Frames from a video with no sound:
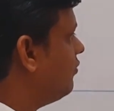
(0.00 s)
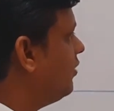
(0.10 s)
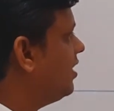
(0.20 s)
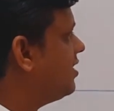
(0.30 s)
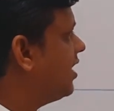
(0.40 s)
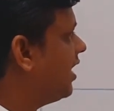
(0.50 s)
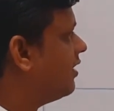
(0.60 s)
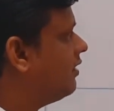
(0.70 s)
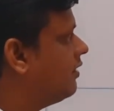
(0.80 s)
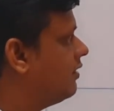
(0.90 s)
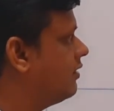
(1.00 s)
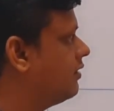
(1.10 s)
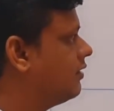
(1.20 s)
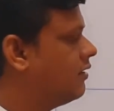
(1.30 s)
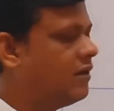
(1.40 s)
we take
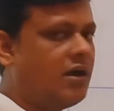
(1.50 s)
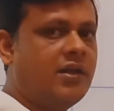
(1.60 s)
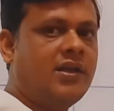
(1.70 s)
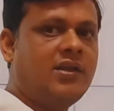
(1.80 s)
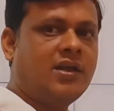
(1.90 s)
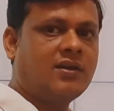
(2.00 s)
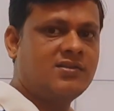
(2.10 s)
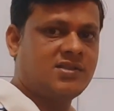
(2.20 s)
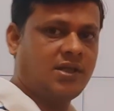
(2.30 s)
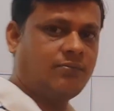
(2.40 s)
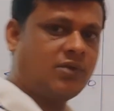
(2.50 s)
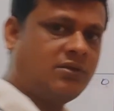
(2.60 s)
another concept.